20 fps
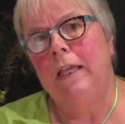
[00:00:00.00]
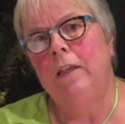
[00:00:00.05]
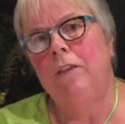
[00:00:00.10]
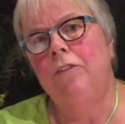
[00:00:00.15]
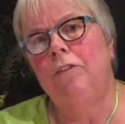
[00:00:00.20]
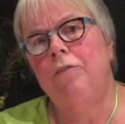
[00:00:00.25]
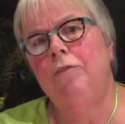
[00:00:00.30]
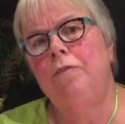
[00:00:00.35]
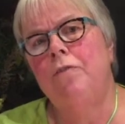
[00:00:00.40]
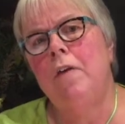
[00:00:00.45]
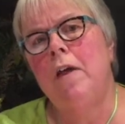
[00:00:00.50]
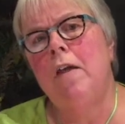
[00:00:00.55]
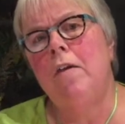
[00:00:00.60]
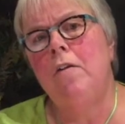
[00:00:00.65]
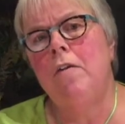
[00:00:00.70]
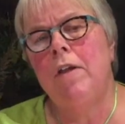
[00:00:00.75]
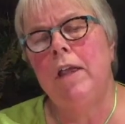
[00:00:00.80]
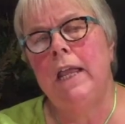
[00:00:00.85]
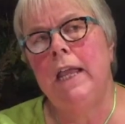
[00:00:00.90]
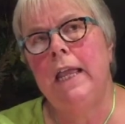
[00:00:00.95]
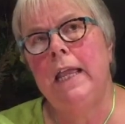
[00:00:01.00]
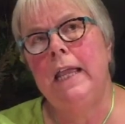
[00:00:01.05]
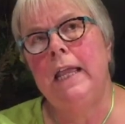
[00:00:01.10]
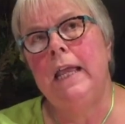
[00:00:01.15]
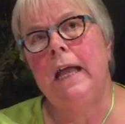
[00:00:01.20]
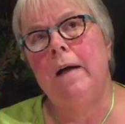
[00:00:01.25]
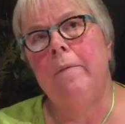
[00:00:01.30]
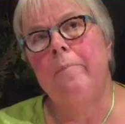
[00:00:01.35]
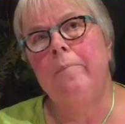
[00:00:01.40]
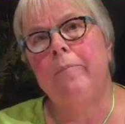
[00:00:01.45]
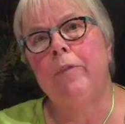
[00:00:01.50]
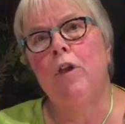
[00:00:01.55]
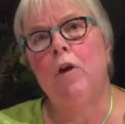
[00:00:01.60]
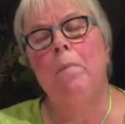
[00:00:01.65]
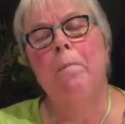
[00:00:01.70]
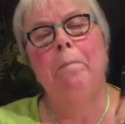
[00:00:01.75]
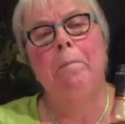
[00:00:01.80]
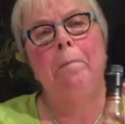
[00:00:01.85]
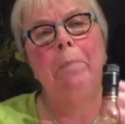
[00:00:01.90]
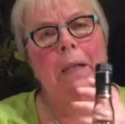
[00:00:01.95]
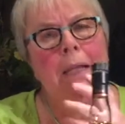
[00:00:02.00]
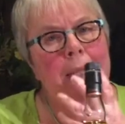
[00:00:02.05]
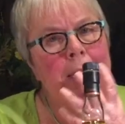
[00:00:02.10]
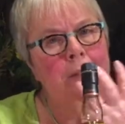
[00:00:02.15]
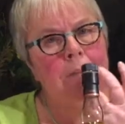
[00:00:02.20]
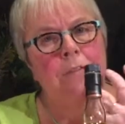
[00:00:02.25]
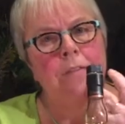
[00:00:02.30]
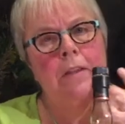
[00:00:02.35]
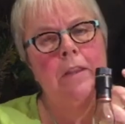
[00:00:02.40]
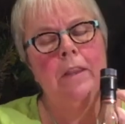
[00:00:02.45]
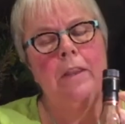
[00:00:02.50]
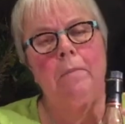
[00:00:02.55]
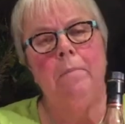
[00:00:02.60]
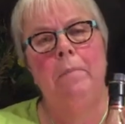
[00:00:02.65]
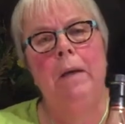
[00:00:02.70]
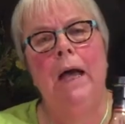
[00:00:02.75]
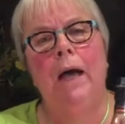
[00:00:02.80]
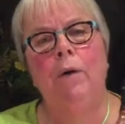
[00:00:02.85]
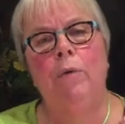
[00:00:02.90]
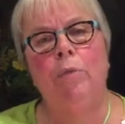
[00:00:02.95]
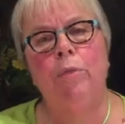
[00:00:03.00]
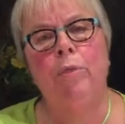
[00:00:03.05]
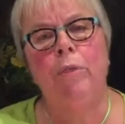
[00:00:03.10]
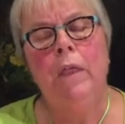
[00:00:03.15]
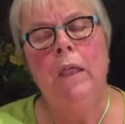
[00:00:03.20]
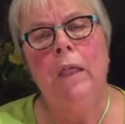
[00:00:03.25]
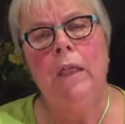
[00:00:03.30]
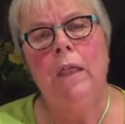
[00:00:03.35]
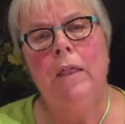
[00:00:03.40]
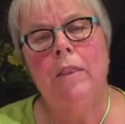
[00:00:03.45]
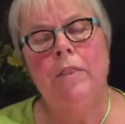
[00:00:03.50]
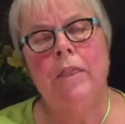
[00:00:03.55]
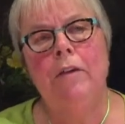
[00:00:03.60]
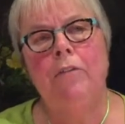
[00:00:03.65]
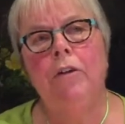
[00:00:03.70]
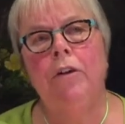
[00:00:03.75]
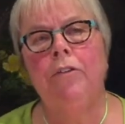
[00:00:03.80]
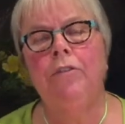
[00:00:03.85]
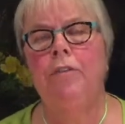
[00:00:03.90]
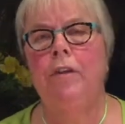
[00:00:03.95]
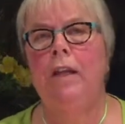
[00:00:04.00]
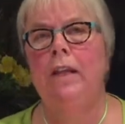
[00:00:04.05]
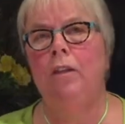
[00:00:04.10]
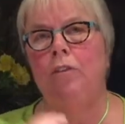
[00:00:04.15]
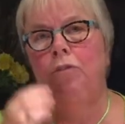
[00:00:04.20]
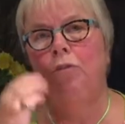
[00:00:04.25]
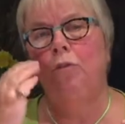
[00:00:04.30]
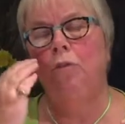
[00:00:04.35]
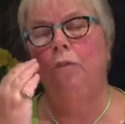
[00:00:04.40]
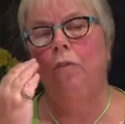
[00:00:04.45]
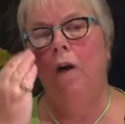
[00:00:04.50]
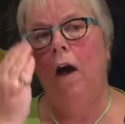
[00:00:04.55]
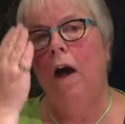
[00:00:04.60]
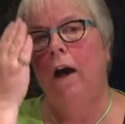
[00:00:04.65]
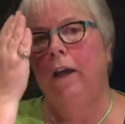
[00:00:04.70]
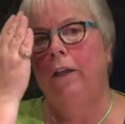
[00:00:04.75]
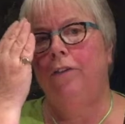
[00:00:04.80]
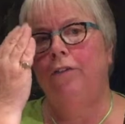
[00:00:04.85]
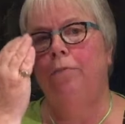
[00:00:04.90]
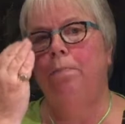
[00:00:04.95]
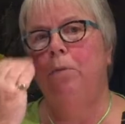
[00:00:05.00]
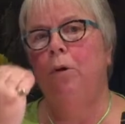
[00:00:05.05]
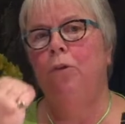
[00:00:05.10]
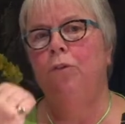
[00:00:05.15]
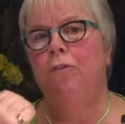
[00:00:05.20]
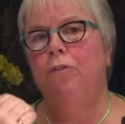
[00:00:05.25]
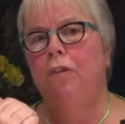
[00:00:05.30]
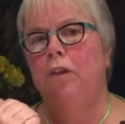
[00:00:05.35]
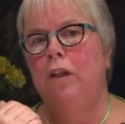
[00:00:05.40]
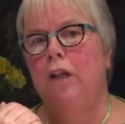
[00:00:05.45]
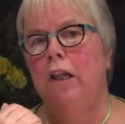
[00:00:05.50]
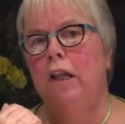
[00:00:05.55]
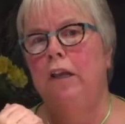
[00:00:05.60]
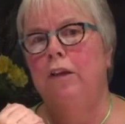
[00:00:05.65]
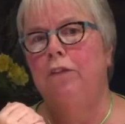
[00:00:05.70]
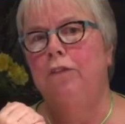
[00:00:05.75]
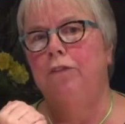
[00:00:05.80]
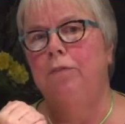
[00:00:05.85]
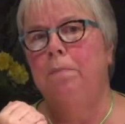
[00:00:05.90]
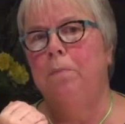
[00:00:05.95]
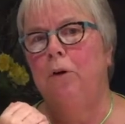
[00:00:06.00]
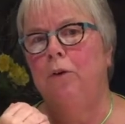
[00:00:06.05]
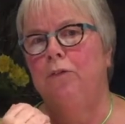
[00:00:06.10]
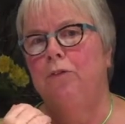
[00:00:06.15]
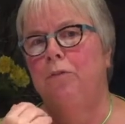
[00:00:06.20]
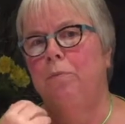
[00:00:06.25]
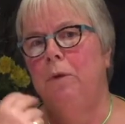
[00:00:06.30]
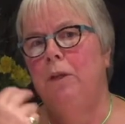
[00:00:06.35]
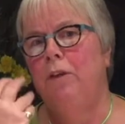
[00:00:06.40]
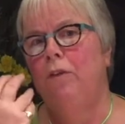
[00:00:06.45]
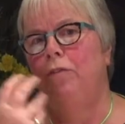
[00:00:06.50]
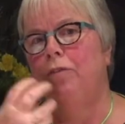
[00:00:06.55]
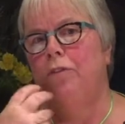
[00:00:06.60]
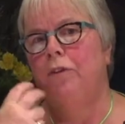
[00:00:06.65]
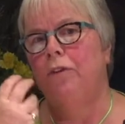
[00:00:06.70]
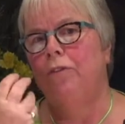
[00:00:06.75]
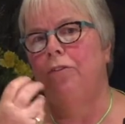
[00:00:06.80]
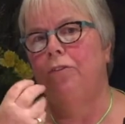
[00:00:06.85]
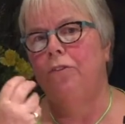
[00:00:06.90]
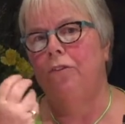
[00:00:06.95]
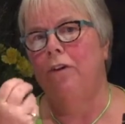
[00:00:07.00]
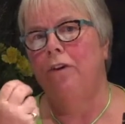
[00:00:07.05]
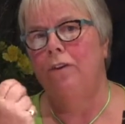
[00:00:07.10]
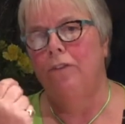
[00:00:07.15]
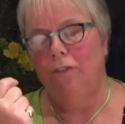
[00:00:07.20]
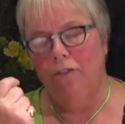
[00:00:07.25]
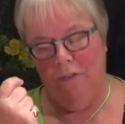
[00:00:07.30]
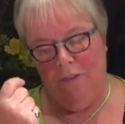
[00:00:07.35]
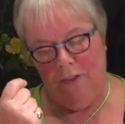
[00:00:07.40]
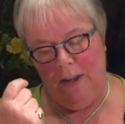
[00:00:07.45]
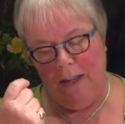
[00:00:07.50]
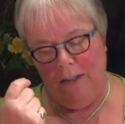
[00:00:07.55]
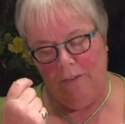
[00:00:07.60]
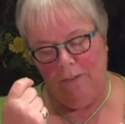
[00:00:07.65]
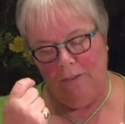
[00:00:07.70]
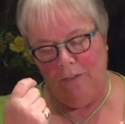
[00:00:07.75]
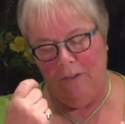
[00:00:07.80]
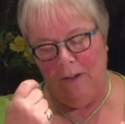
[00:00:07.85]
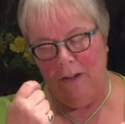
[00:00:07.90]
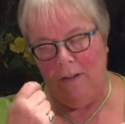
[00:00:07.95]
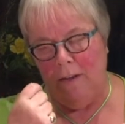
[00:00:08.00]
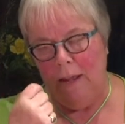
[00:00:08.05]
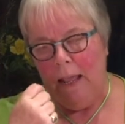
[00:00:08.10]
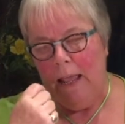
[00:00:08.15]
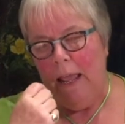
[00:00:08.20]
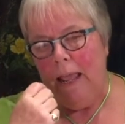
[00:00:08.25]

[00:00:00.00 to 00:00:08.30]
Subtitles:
It's very complete in the mouth. There aren't any sort of high spots and low spots when you first start to taste it.